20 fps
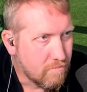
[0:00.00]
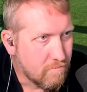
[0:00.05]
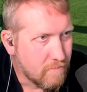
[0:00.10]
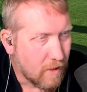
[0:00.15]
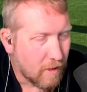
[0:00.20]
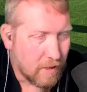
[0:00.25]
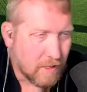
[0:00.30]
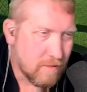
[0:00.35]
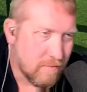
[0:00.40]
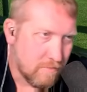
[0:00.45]

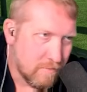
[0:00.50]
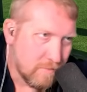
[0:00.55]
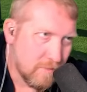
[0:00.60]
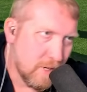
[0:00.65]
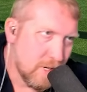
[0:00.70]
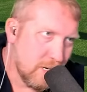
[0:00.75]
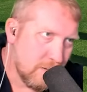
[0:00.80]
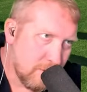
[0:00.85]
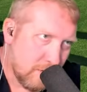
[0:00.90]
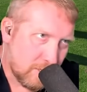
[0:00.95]
I'll
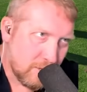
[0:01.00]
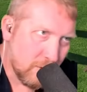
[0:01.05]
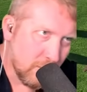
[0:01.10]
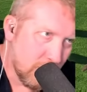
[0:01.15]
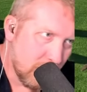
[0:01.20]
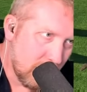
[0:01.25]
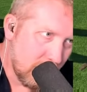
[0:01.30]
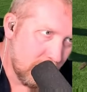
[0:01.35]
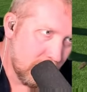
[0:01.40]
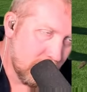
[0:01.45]

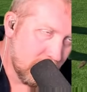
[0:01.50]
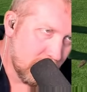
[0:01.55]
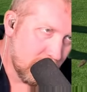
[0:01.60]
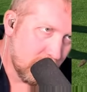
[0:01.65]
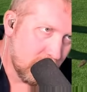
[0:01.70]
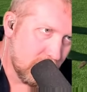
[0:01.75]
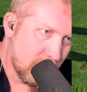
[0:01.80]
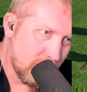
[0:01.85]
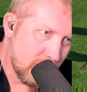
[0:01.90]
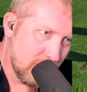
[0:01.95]
unrecord
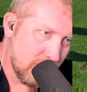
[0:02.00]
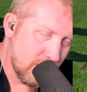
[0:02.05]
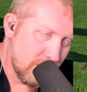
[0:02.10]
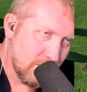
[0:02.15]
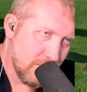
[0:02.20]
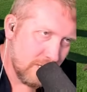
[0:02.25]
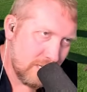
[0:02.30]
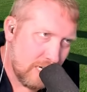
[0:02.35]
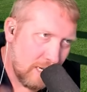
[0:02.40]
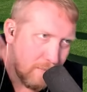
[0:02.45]

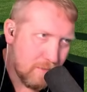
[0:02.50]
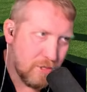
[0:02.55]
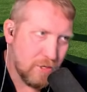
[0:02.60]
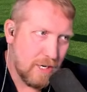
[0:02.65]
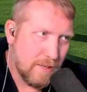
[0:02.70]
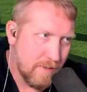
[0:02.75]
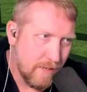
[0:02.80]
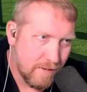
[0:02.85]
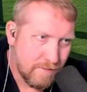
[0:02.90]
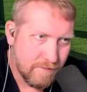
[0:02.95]
but keep
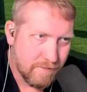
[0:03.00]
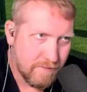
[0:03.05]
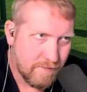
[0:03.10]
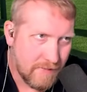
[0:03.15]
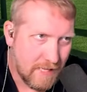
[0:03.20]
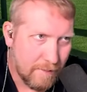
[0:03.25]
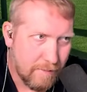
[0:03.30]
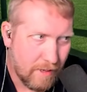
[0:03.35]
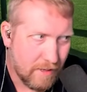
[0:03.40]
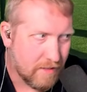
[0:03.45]
streaming. If
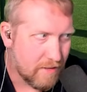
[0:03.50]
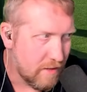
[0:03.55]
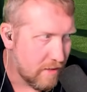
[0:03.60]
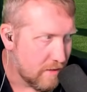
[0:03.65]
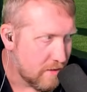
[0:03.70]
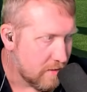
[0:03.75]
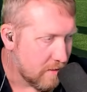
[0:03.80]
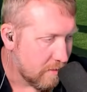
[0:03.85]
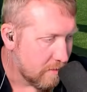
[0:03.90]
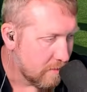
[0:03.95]
that makes
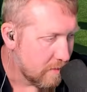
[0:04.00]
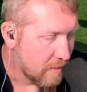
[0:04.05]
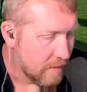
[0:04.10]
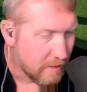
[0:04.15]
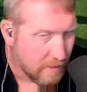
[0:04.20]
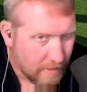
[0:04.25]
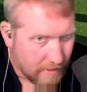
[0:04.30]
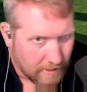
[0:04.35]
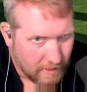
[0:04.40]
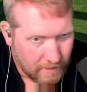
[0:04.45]
sense. So
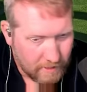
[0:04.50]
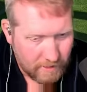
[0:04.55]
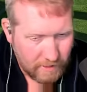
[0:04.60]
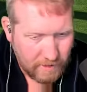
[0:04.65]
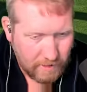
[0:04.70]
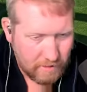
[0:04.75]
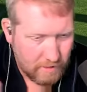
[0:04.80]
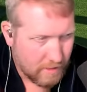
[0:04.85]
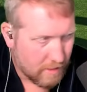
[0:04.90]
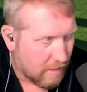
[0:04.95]
yeah,
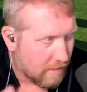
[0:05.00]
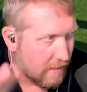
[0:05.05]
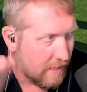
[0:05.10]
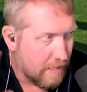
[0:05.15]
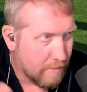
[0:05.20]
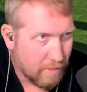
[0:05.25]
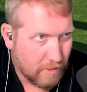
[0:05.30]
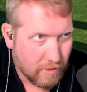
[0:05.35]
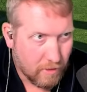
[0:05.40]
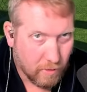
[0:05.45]
I already
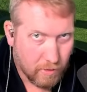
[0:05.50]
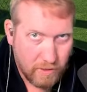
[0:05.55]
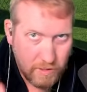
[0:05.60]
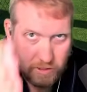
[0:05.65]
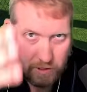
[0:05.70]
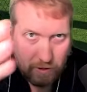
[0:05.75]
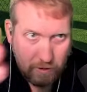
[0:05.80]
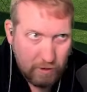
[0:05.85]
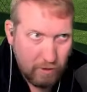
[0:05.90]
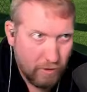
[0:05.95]
hit record.
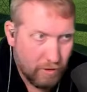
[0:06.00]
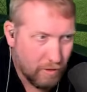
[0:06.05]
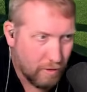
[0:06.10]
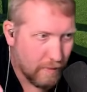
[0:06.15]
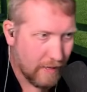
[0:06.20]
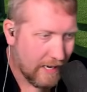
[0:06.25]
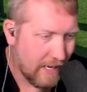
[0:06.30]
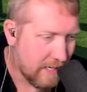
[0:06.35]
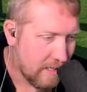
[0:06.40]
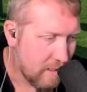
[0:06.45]
So YouTube,
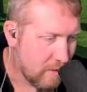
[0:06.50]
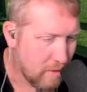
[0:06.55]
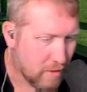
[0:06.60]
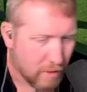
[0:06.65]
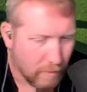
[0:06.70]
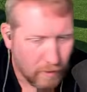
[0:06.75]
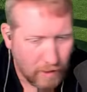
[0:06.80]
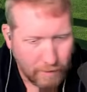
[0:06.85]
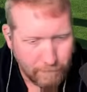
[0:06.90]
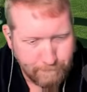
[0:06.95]
hey
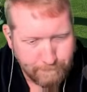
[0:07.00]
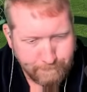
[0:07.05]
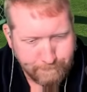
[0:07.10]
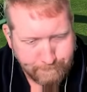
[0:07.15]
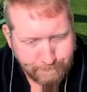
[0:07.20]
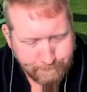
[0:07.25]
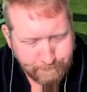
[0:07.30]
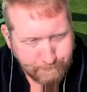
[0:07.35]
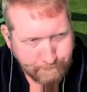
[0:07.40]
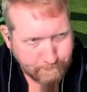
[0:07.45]
YouTube, what up?
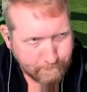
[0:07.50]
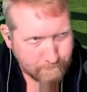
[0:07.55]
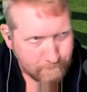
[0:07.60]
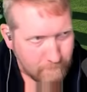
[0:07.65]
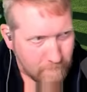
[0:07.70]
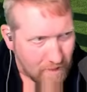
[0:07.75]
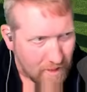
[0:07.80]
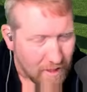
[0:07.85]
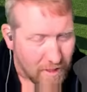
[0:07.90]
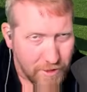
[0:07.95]

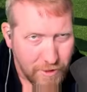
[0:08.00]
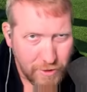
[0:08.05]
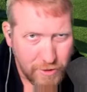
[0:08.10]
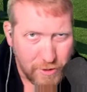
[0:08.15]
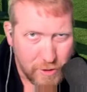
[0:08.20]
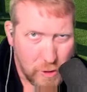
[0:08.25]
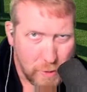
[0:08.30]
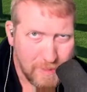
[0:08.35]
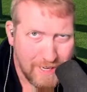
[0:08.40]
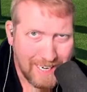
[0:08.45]

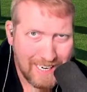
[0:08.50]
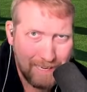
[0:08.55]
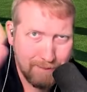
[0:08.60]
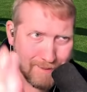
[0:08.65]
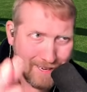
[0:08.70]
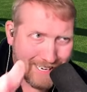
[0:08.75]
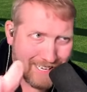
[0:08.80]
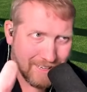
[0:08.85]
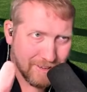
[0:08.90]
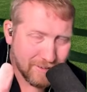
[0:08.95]
YouTube and
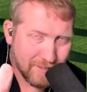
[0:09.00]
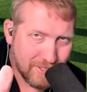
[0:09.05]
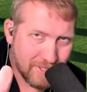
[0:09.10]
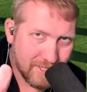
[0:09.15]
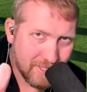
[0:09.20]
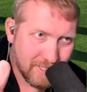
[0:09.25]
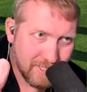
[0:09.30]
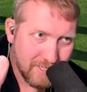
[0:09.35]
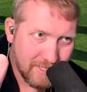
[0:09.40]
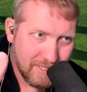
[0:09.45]
anybody
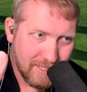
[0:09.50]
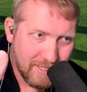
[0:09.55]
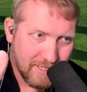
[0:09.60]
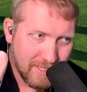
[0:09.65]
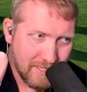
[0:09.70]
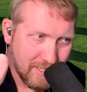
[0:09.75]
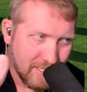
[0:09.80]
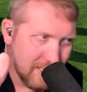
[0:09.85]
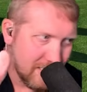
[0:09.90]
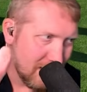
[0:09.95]
else
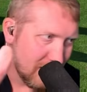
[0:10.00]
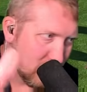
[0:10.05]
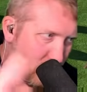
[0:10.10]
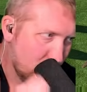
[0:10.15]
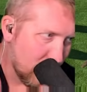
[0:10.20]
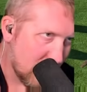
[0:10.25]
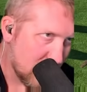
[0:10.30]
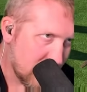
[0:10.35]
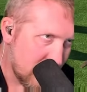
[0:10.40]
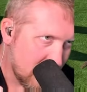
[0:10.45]
that's
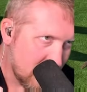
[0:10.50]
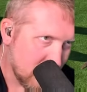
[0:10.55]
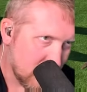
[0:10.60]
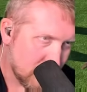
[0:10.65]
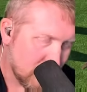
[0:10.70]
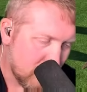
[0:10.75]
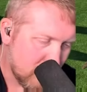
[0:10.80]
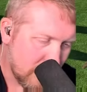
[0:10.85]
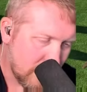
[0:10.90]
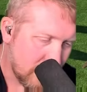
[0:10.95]
watching at this
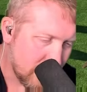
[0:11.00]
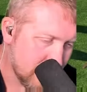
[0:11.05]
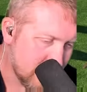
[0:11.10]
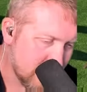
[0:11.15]
point.